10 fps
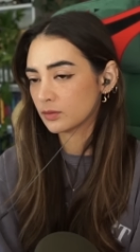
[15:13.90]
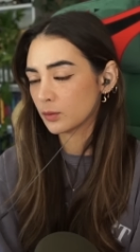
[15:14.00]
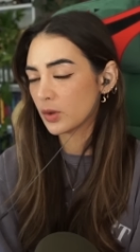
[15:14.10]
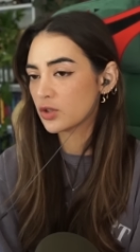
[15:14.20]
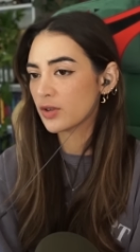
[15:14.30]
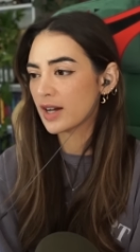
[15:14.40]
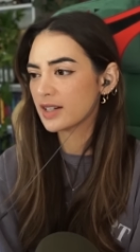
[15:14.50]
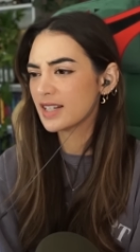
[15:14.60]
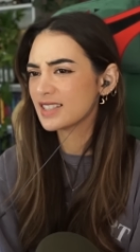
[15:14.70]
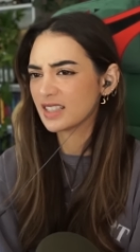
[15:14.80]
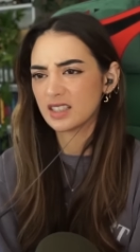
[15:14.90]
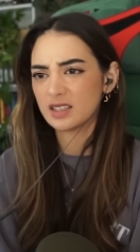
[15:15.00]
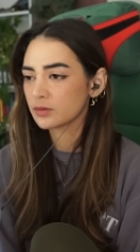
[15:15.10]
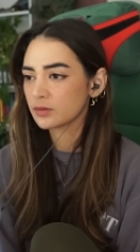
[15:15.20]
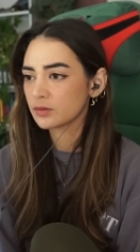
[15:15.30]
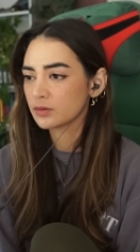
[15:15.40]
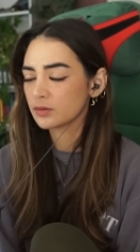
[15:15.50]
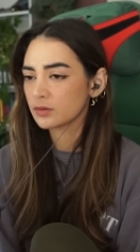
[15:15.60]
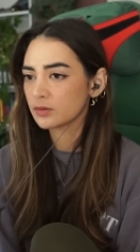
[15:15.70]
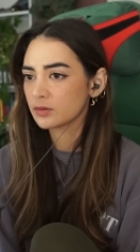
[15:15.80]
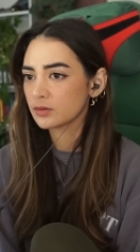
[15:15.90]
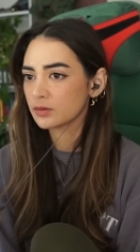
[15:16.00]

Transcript: Which dragon is it? It